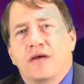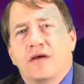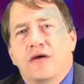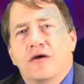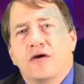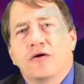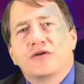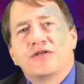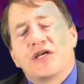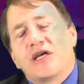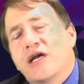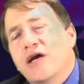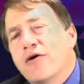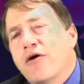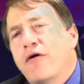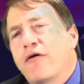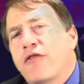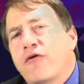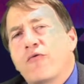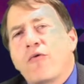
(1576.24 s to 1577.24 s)
who is a
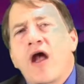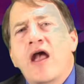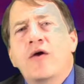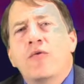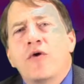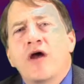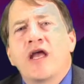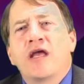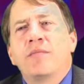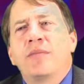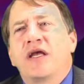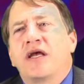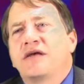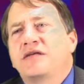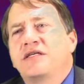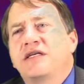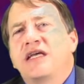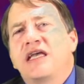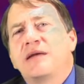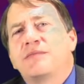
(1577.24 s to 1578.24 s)
hero to the right wing
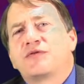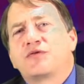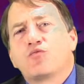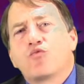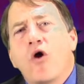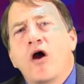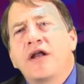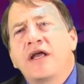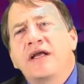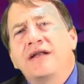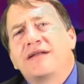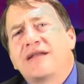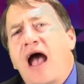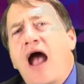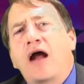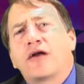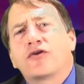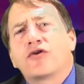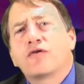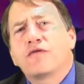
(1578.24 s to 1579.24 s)
because he keeps running
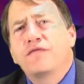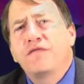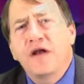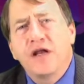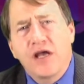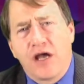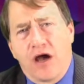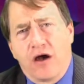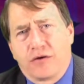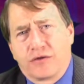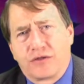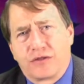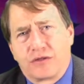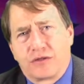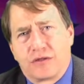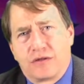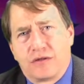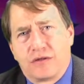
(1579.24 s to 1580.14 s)
doctored videos